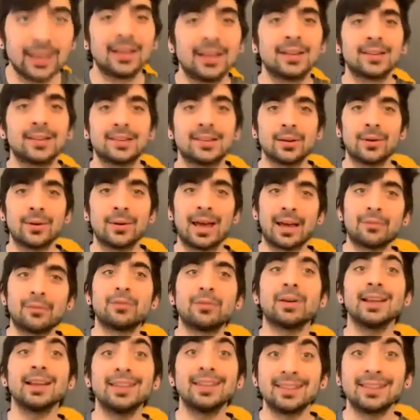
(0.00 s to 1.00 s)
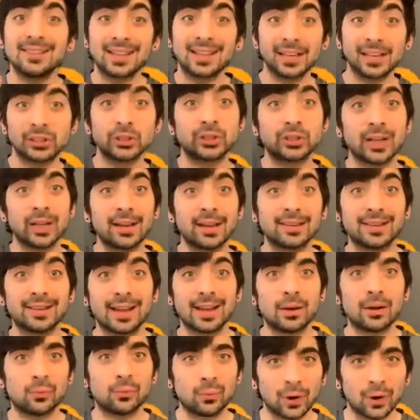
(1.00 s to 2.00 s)
So every stitch does
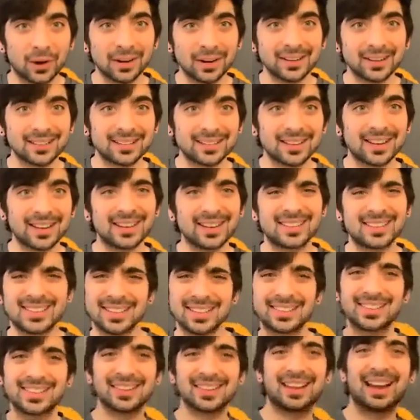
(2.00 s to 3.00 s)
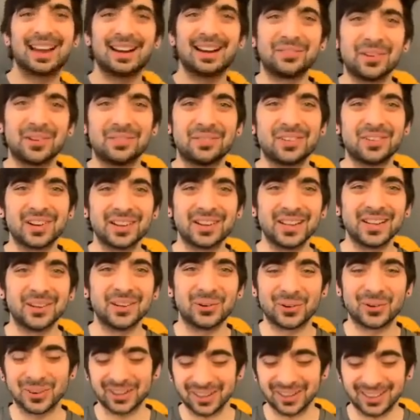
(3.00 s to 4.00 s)
get worked. It's just in kind of a funky
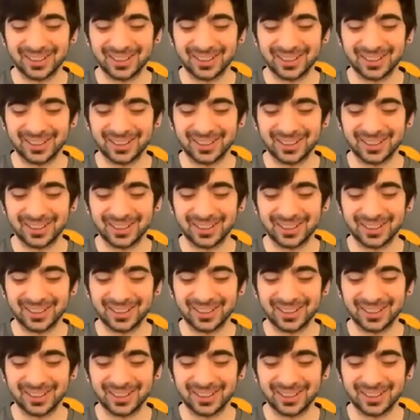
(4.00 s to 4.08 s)
order.